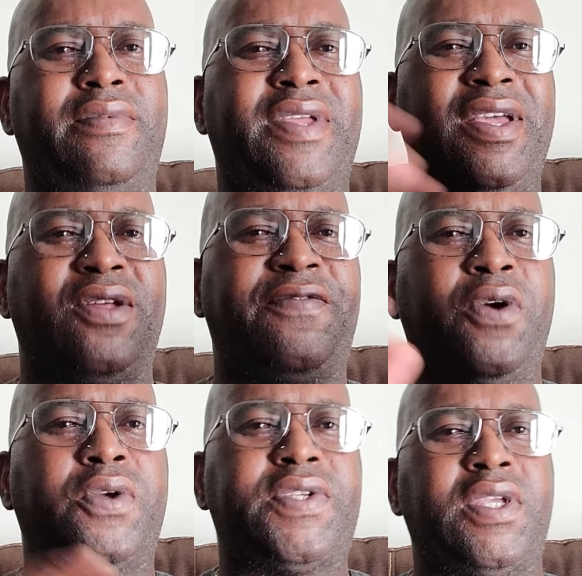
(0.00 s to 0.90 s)
Hello,
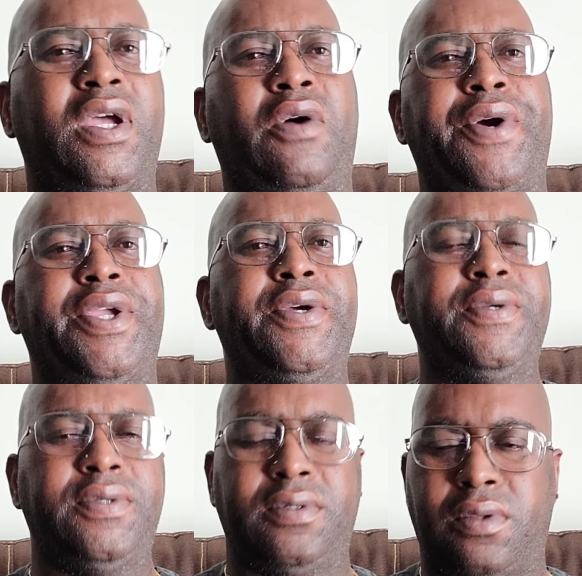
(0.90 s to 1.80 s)
folks. How are you?
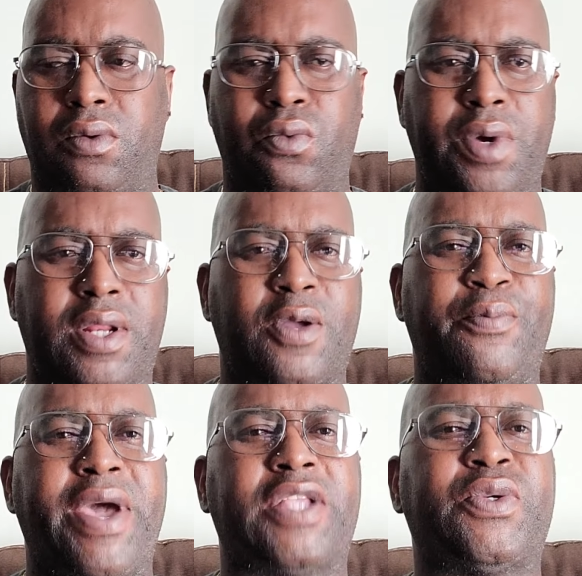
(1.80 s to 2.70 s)
Welcome back